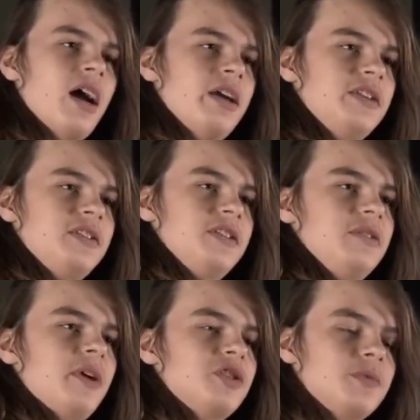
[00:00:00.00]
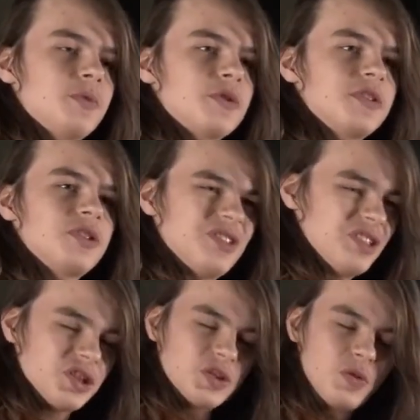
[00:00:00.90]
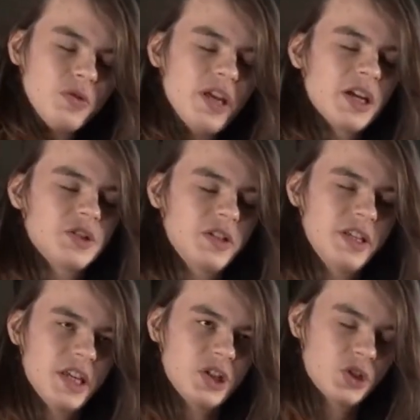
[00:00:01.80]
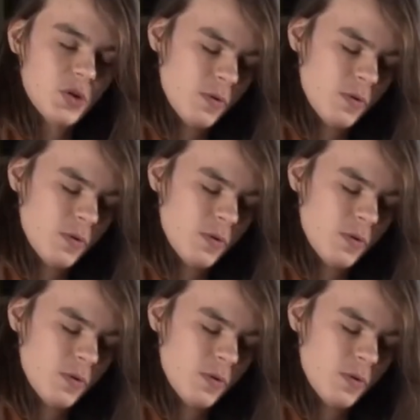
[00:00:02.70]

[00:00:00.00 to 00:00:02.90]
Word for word: see much more than the school actually can show.